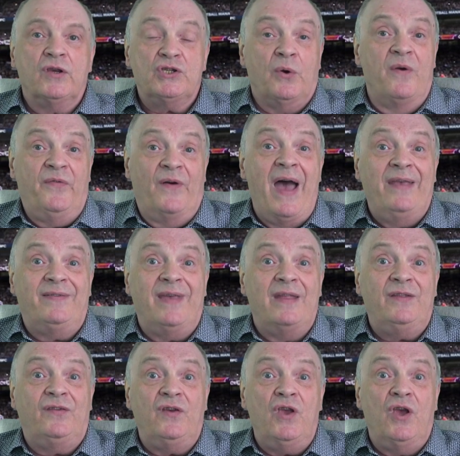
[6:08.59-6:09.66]
So if I
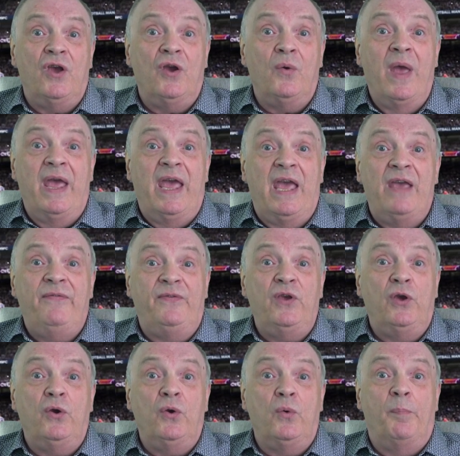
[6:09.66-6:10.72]
said to you, if
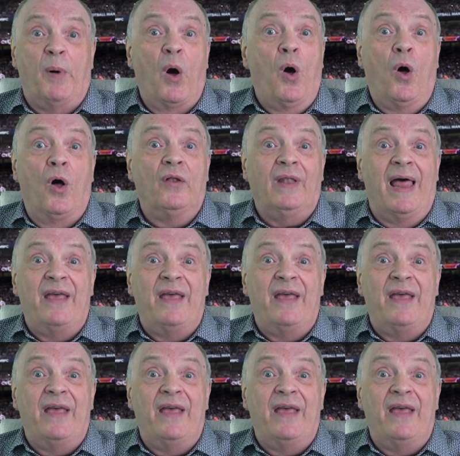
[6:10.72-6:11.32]
you bought,